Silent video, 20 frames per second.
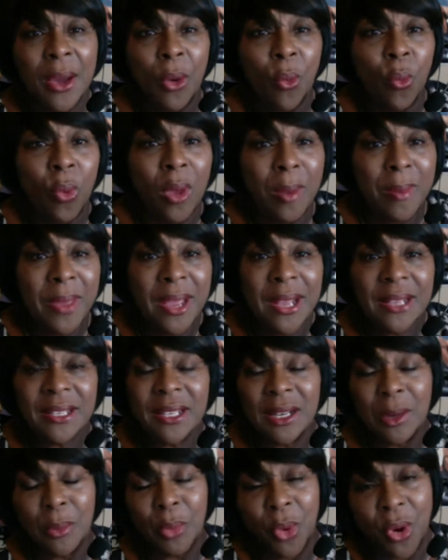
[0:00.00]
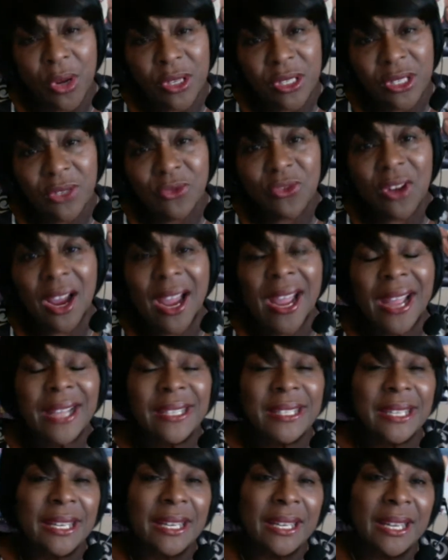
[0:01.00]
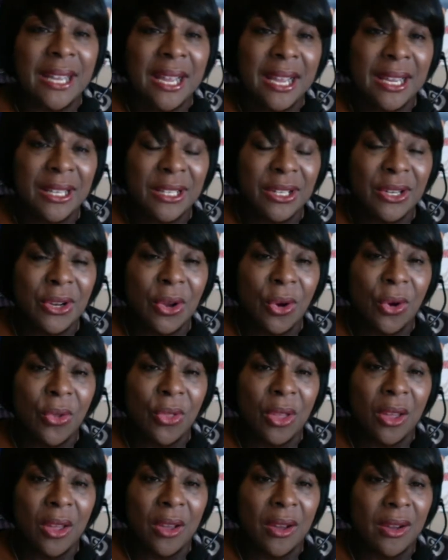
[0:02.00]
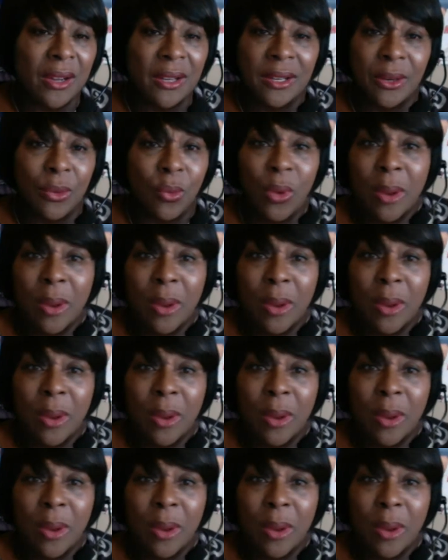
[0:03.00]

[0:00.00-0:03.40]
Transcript: women's and abortion rights, and you know,